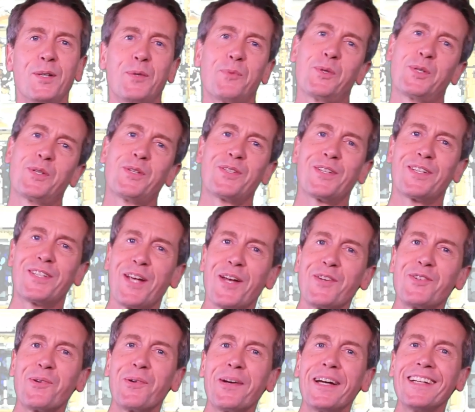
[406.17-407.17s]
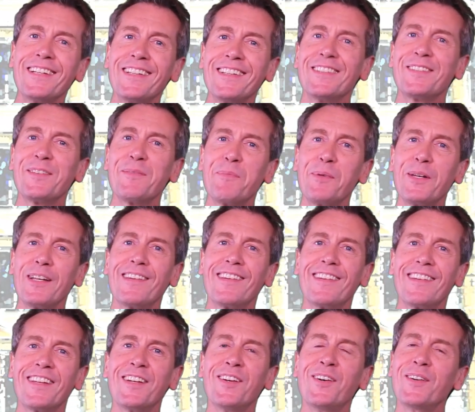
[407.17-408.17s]
which is exaggerated, but,
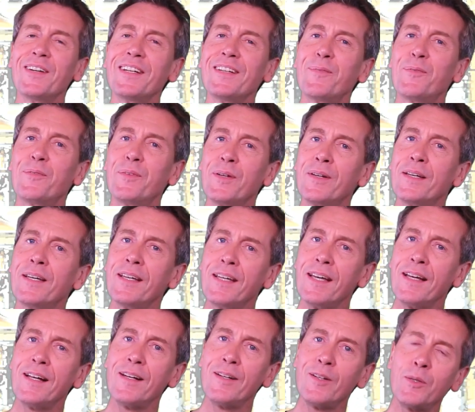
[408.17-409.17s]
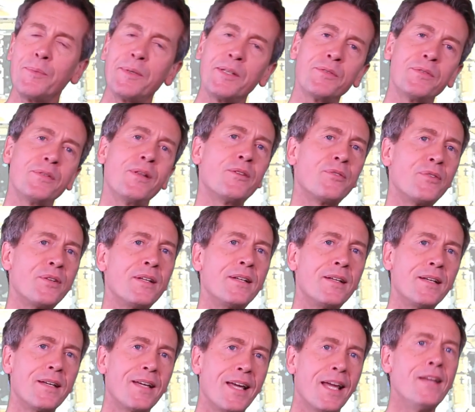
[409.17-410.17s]
if you can get a little bit of that feeling